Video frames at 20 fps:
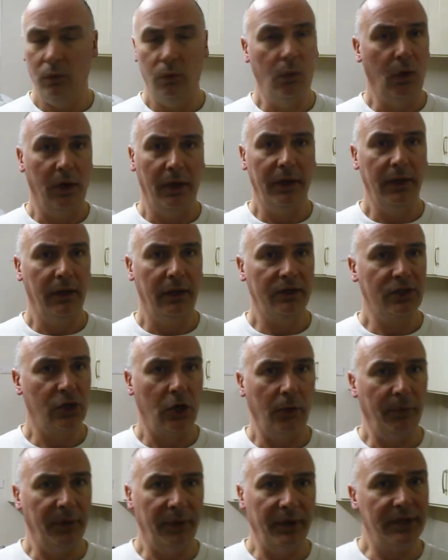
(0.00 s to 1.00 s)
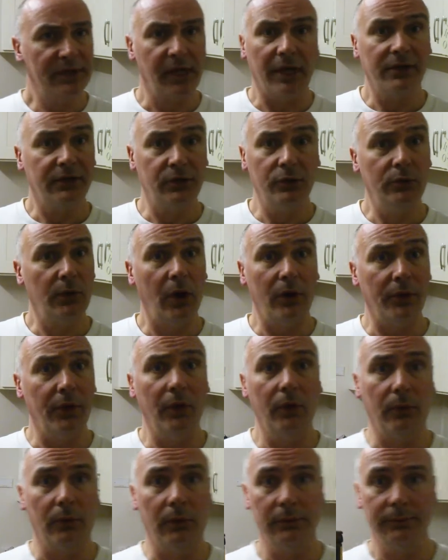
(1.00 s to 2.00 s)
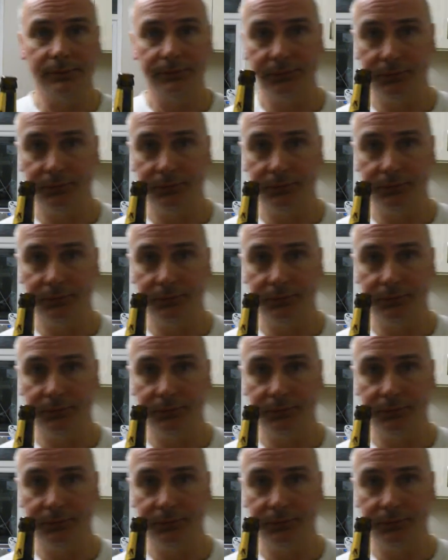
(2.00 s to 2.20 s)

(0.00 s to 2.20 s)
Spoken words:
what English hop it is, I do not know.